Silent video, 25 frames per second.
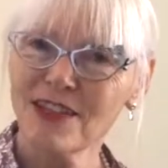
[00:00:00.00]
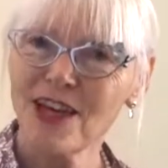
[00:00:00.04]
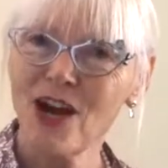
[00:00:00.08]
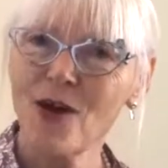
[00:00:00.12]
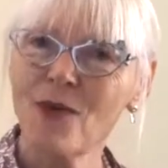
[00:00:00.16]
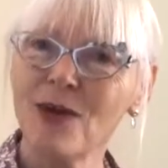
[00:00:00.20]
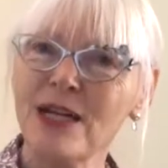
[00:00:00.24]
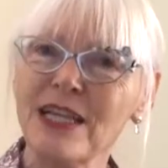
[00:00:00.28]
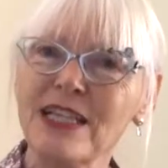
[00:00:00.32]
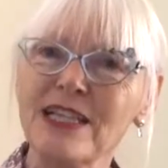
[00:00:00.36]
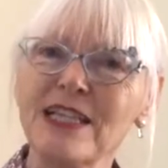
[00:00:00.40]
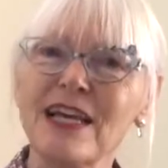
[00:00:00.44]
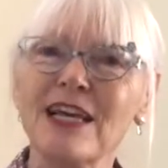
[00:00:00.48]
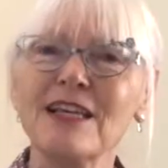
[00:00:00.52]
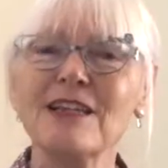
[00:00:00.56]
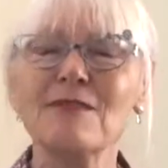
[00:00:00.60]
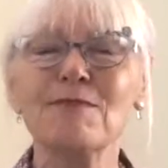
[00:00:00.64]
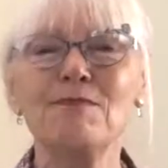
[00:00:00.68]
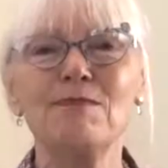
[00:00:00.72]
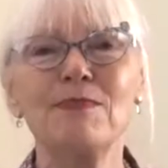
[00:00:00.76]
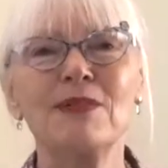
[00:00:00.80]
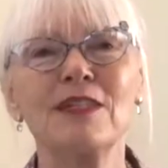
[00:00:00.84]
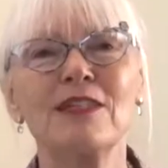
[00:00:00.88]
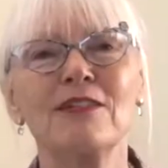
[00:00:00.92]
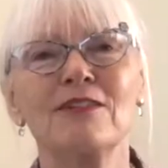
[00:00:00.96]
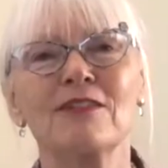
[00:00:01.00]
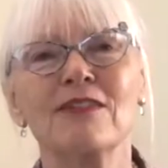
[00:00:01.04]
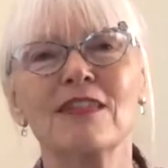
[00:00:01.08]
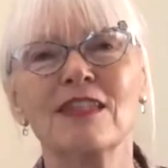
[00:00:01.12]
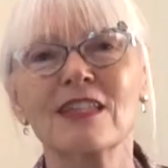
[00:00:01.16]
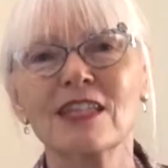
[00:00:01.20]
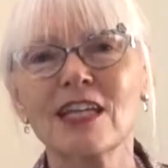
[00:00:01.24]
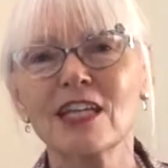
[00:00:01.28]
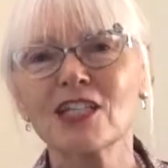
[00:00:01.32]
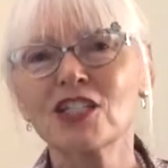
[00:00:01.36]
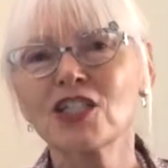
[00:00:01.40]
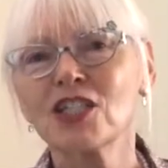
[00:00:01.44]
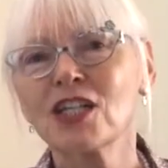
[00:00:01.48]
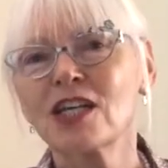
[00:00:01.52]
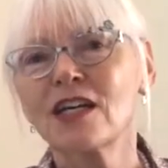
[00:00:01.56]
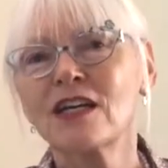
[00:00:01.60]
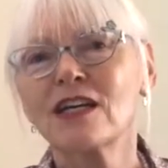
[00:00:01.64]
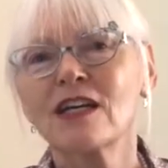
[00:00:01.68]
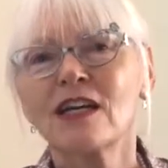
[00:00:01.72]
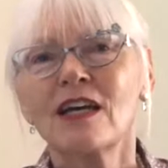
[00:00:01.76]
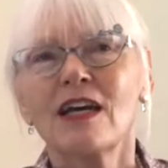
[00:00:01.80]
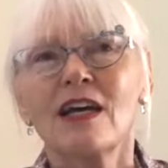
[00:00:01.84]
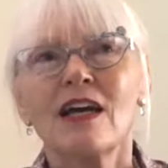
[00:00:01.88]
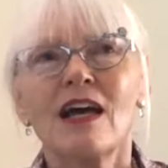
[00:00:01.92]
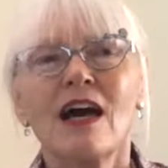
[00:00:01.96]
going does build such
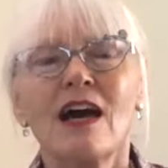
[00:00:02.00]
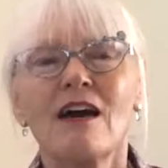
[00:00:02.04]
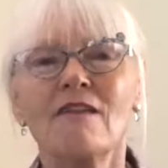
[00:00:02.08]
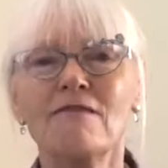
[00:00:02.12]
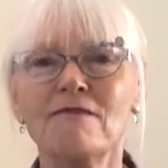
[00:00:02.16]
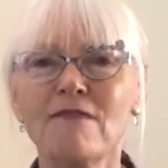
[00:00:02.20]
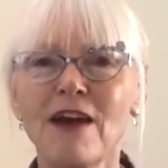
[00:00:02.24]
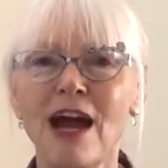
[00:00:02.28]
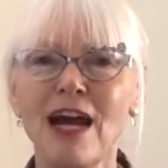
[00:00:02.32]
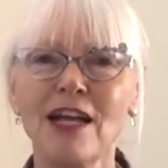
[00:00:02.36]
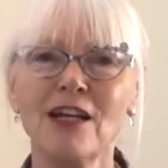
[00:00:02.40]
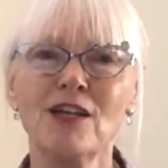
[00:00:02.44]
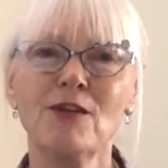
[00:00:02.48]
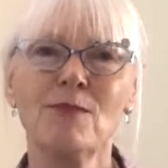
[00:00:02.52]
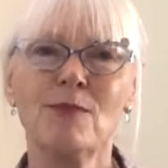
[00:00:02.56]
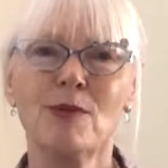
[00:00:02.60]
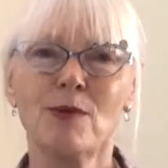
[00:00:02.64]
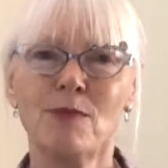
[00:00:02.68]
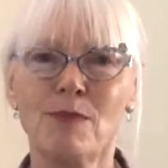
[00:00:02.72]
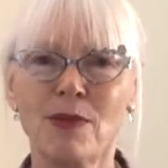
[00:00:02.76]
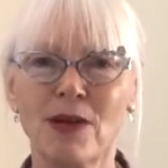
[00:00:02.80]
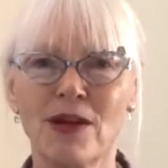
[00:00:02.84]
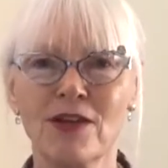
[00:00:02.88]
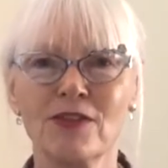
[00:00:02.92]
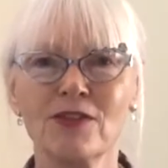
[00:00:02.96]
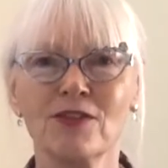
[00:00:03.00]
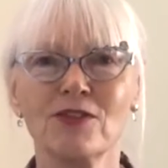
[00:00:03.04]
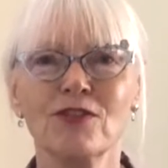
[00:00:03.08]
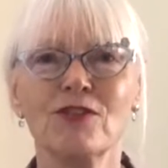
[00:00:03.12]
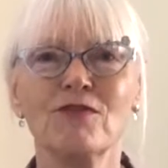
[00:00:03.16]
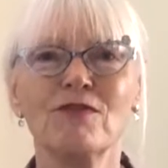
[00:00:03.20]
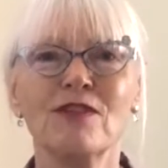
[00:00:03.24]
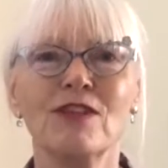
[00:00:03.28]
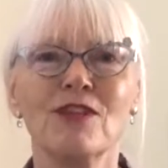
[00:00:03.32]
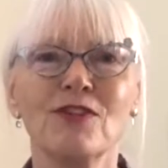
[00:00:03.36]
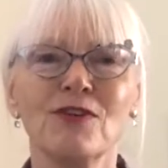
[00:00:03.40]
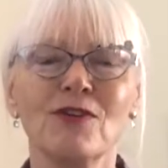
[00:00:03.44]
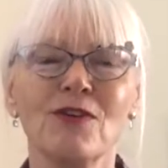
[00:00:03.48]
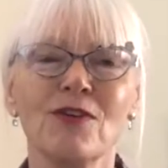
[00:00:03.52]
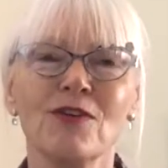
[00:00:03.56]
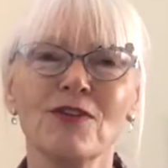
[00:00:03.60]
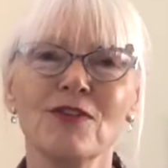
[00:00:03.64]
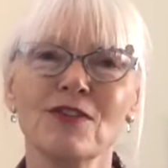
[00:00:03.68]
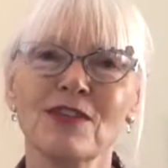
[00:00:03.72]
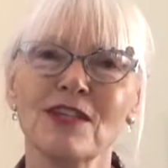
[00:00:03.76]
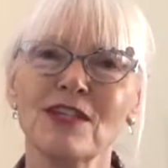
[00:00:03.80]
a, a valuable personal resource